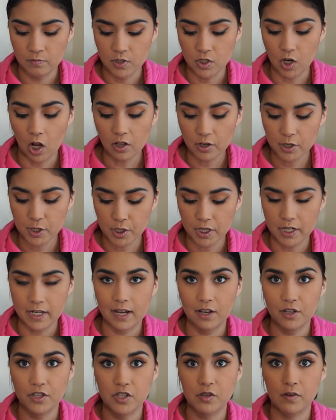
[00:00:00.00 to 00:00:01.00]
Dollar Tree
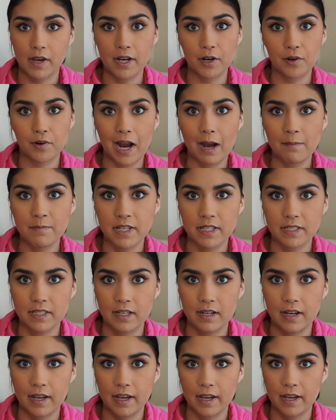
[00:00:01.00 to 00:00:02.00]
now, so I grabbed it
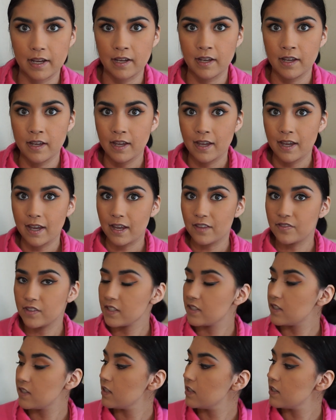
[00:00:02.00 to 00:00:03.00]
today. And
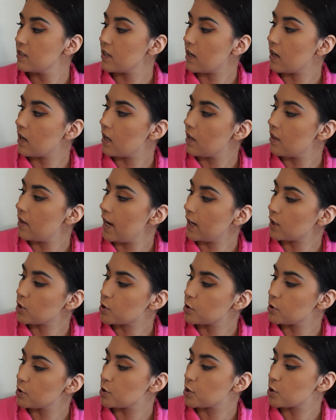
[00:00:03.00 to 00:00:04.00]
this is a
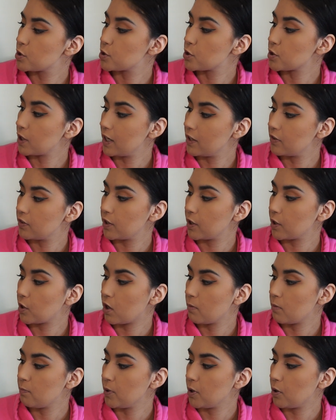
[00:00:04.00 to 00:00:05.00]
extra strength
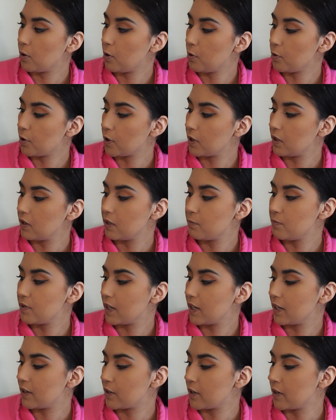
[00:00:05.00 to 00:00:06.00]
carpet odor
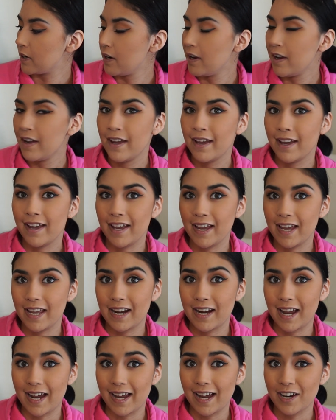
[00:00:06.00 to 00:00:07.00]
eliminator,
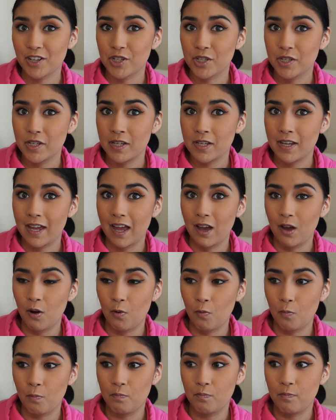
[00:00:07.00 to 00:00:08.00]
and I actually
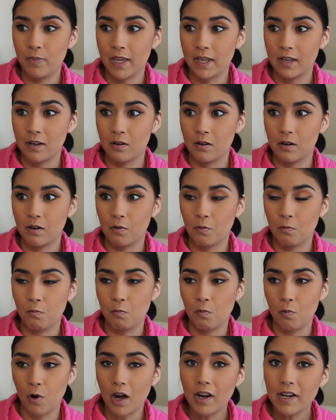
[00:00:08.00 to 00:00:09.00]
been
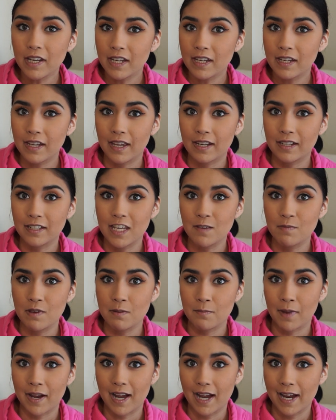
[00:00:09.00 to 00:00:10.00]
wanting and
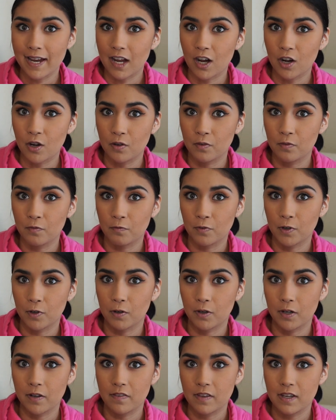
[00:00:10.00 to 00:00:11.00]
keeping my eye out
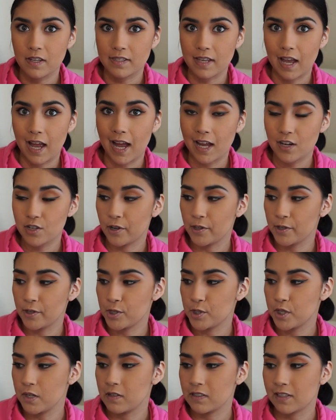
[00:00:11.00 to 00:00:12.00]
for these at Dollar
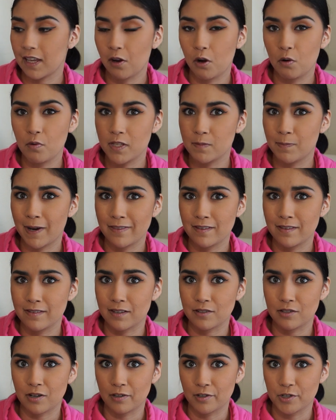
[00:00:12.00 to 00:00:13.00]
Tree, because I always buy these
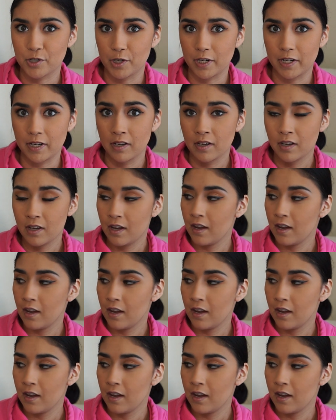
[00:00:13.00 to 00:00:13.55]
at Dollar Tree.